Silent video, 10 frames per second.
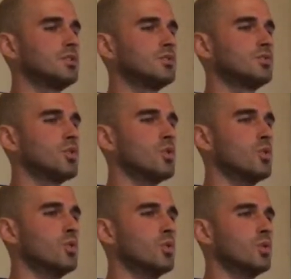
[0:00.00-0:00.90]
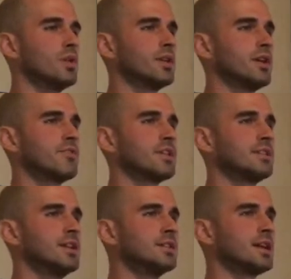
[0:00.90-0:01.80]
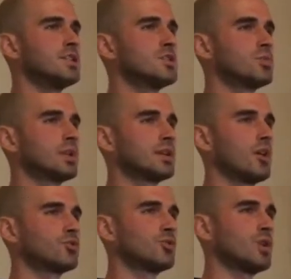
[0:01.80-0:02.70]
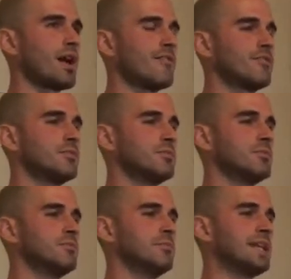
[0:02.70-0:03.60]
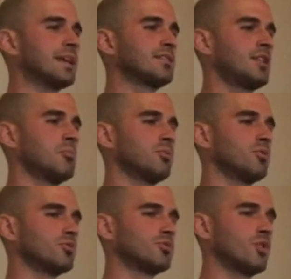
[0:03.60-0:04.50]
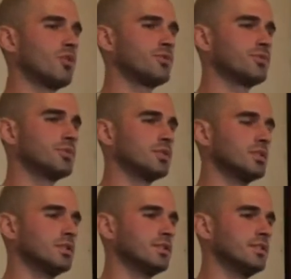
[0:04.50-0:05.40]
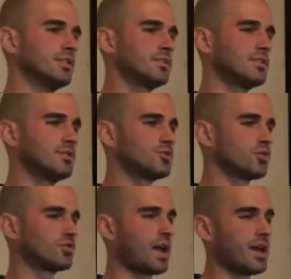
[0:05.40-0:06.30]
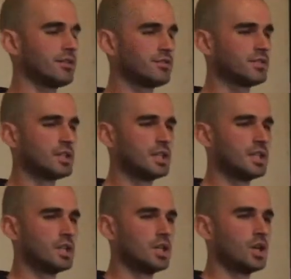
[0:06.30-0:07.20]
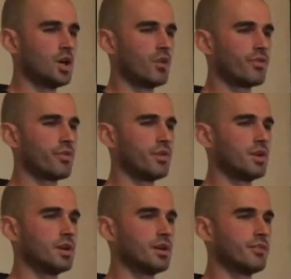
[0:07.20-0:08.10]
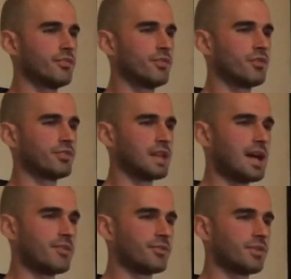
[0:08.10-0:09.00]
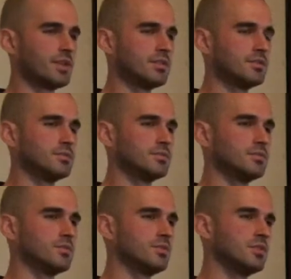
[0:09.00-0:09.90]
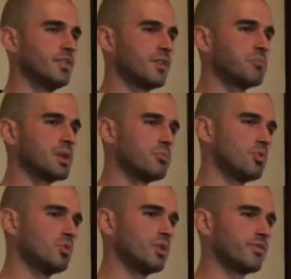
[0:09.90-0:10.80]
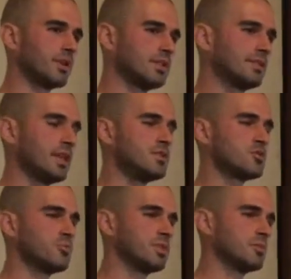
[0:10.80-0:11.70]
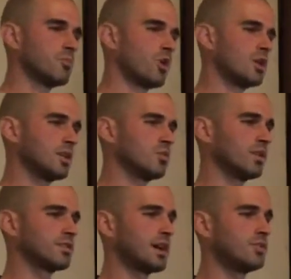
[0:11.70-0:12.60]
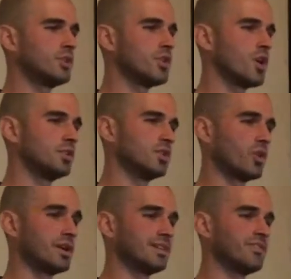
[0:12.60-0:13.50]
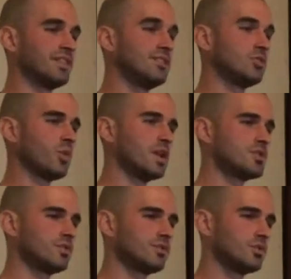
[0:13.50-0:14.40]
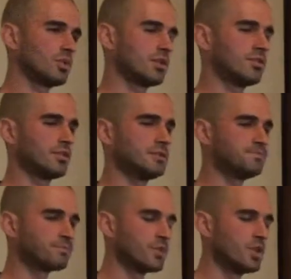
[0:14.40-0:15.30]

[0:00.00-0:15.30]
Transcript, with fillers: so I think in Antaiji we can also have uh, many examples of uh, these two sides of, uh, of life and different people, I think they tend to be more in one side or the other or in different situations, you can see.